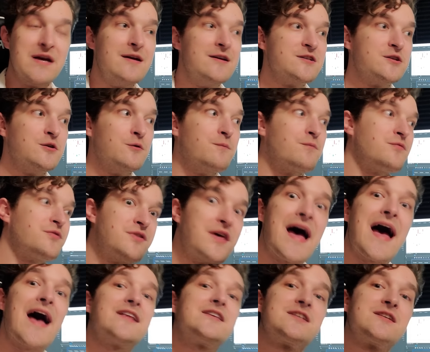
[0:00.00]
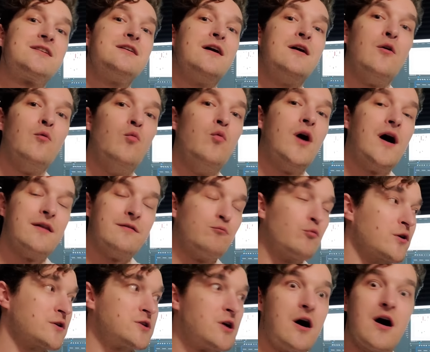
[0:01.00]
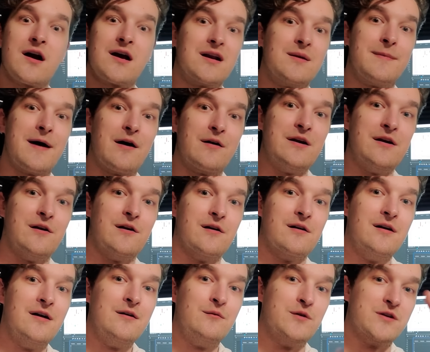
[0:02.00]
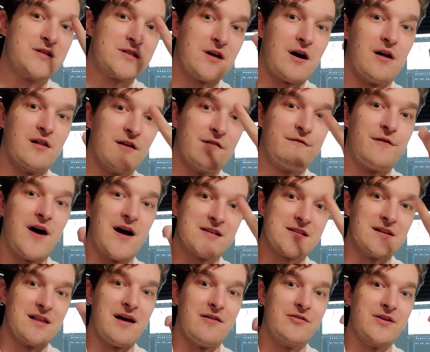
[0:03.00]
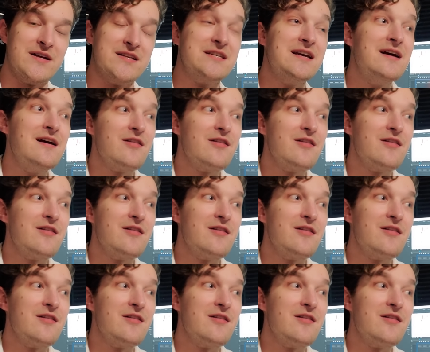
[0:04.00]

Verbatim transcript: So that's what we're talking about here with solid fossil evidence.